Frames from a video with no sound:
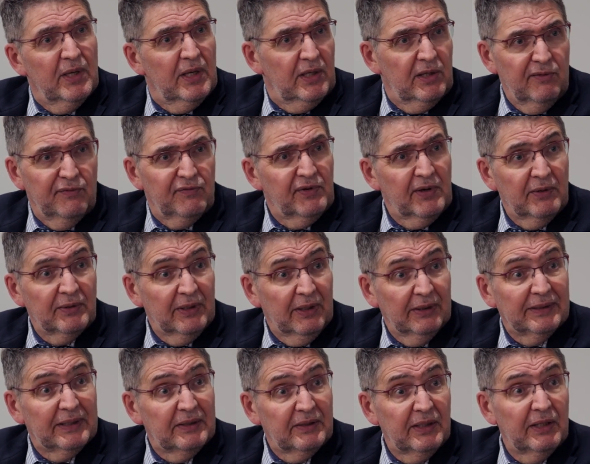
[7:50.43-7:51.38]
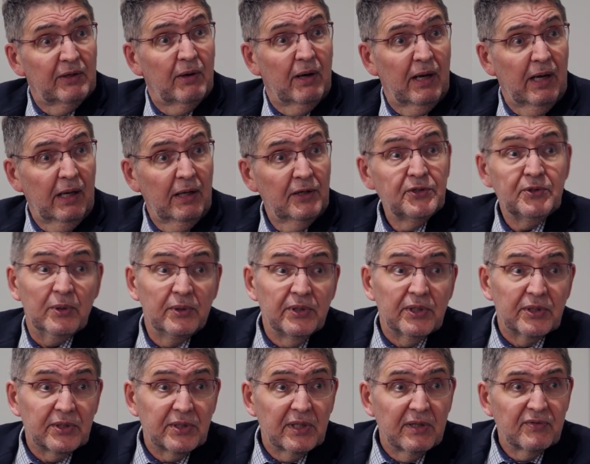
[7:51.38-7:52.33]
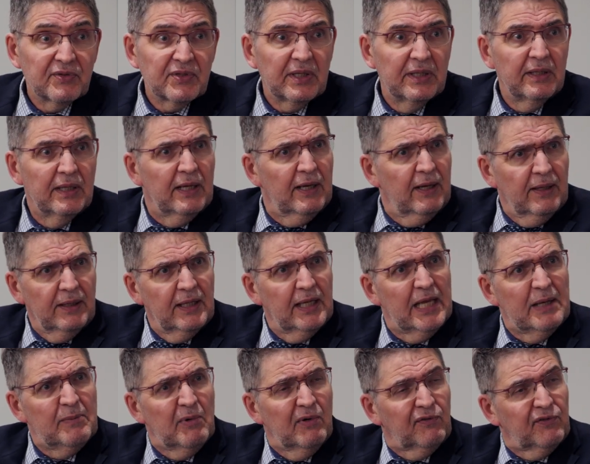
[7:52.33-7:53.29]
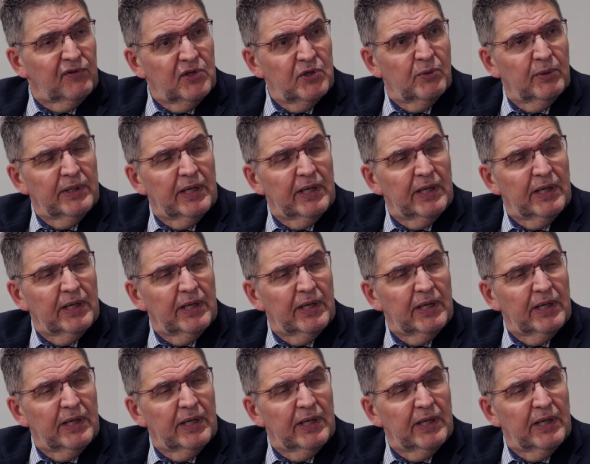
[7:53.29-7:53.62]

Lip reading: You found out that there are alternatives, and name a few,